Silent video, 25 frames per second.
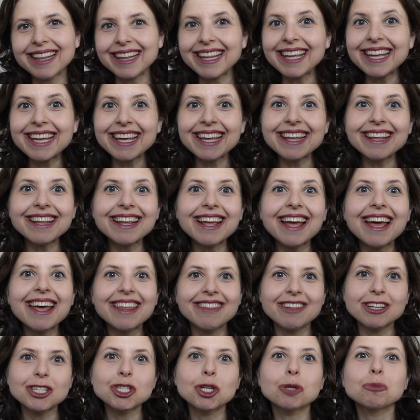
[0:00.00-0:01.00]
clicking
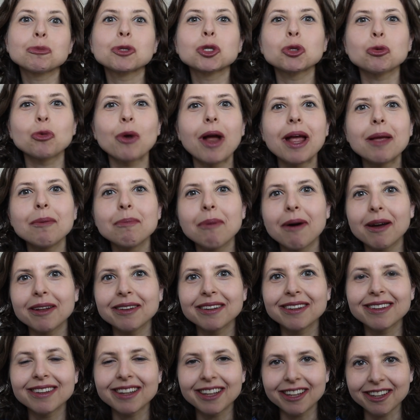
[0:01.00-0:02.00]
the subscribe
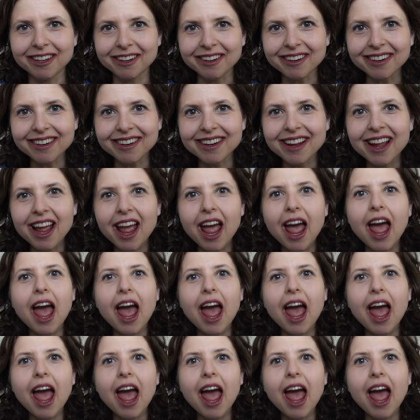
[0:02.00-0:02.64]
button here.